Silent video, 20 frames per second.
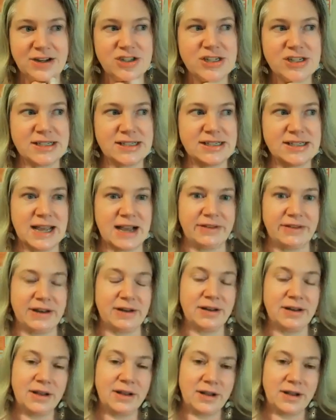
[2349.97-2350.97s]
She's now
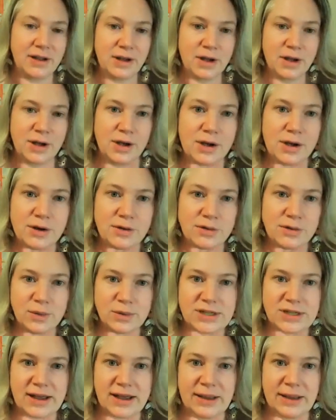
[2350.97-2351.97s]
in
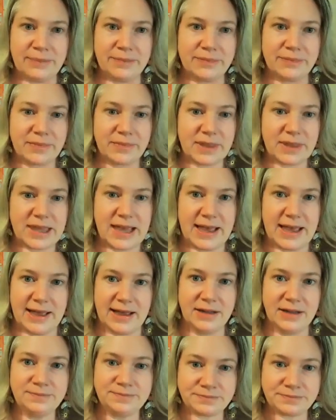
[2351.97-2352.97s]
full-time
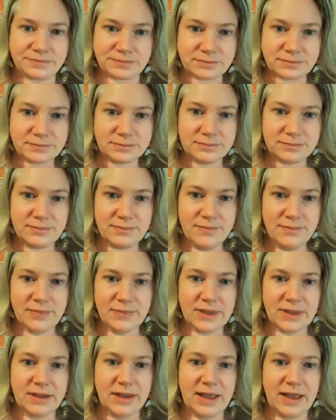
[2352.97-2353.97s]
care.
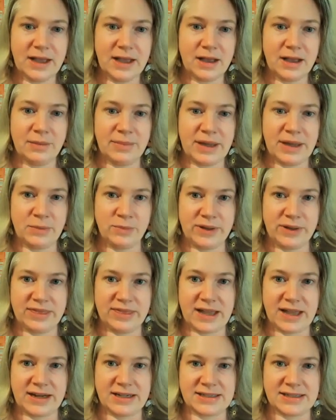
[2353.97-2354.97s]
And with
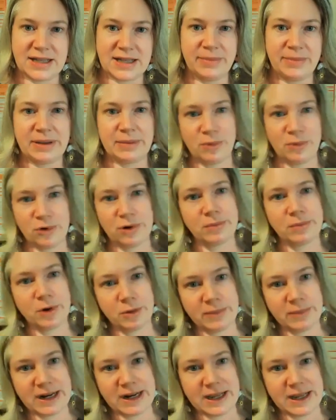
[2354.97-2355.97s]
that is coming more and more
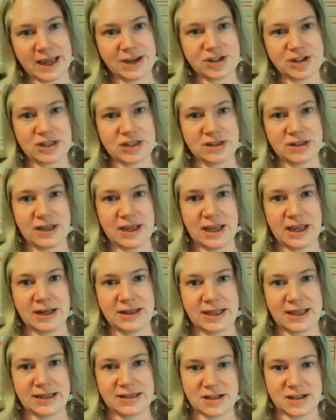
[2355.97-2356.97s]
medication,
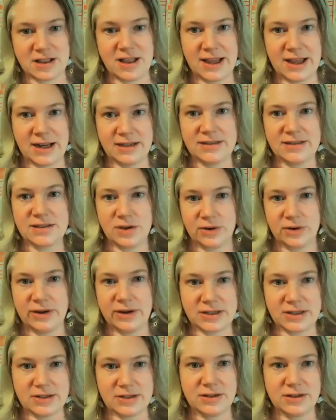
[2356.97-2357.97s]
and that decline is
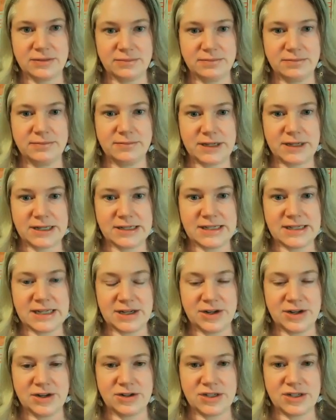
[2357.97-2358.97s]
going to
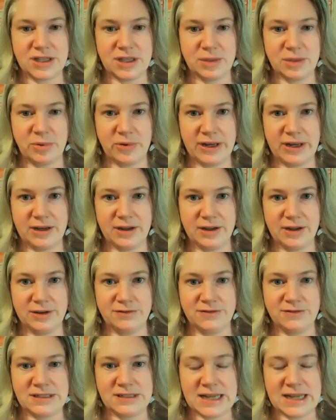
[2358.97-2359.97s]
continue to the point
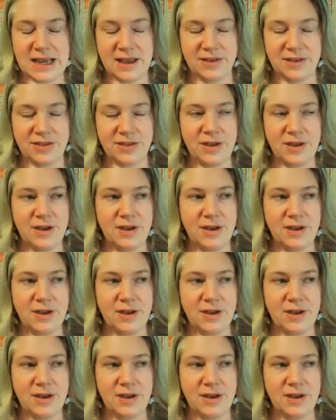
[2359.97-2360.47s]
of death.